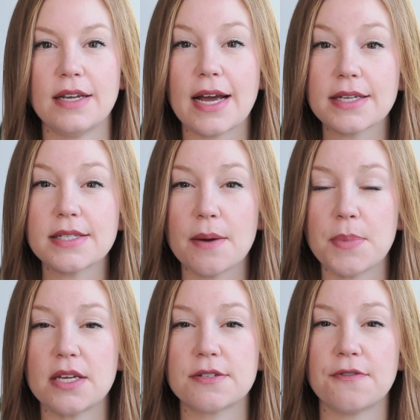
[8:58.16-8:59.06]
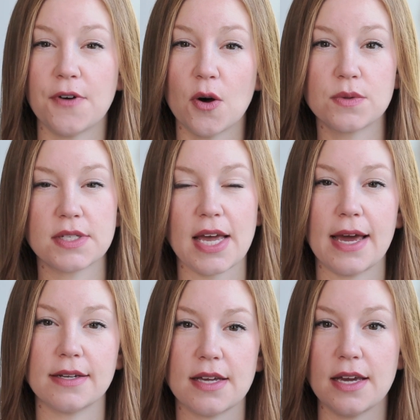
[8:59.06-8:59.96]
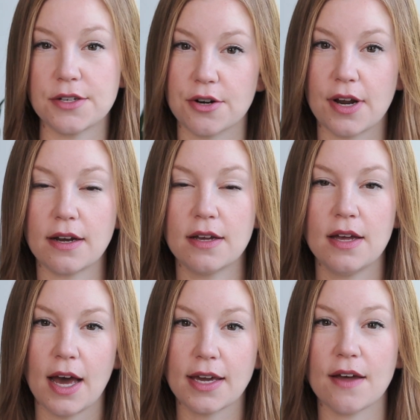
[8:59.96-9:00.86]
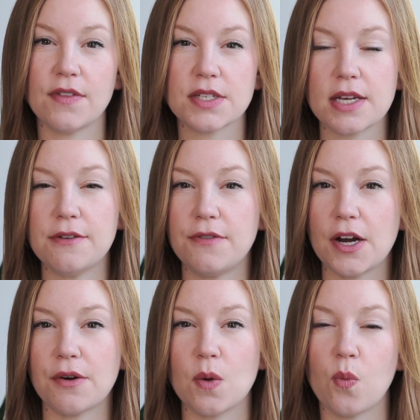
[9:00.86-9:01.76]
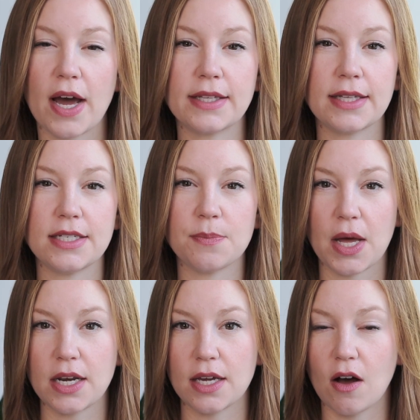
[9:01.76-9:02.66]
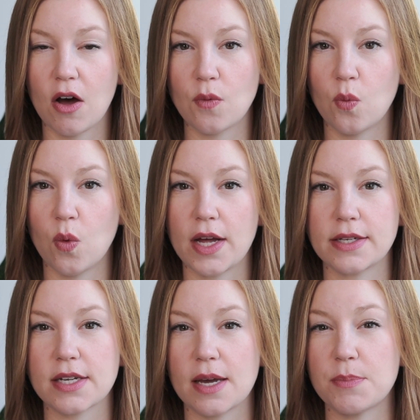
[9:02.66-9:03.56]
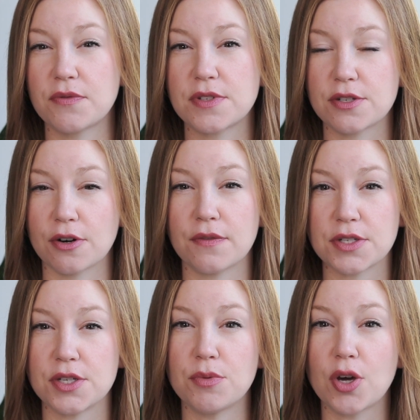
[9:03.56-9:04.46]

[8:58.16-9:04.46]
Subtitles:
Next up is phones and internet. Again, this can vary widely depending on what type of service you